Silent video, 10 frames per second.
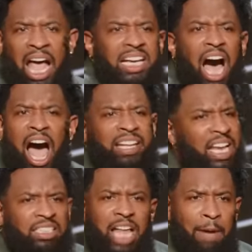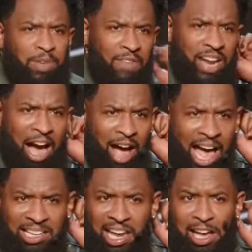God didn't stop giving out
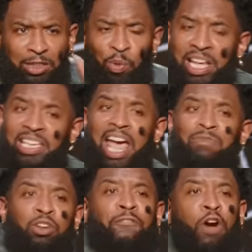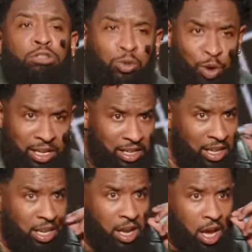ideas when he gave you the first one.
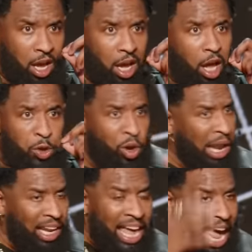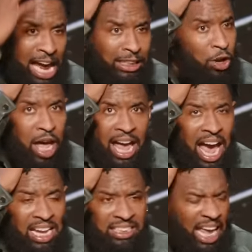You got to lay hands on your
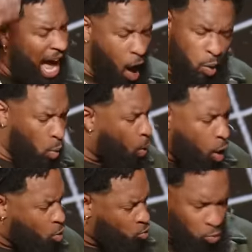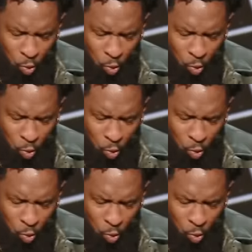head and say, I won't